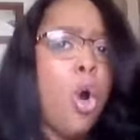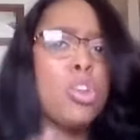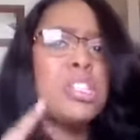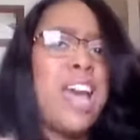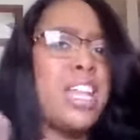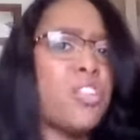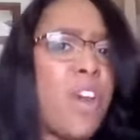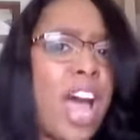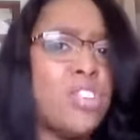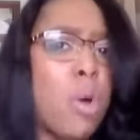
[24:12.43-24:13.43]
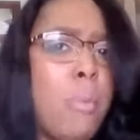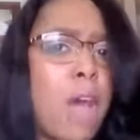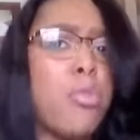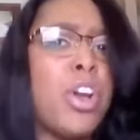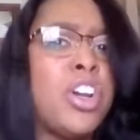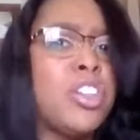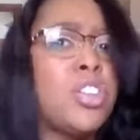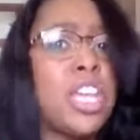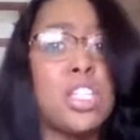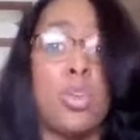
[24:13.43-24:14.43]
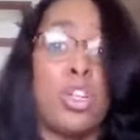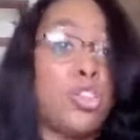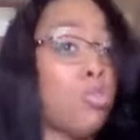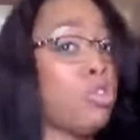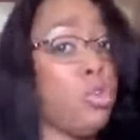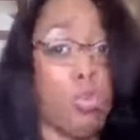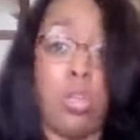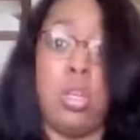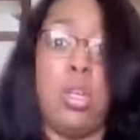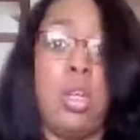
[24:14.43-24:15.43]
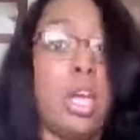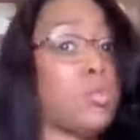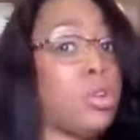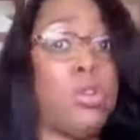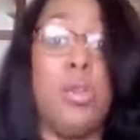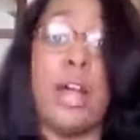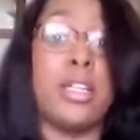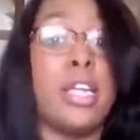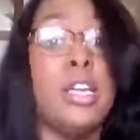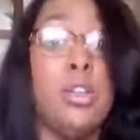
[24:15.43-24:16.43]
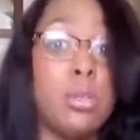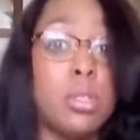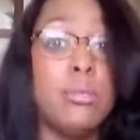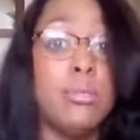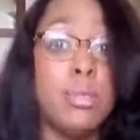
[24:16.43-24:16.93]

who satisfies your mouth with good things so that your youth is renewed like the eagles.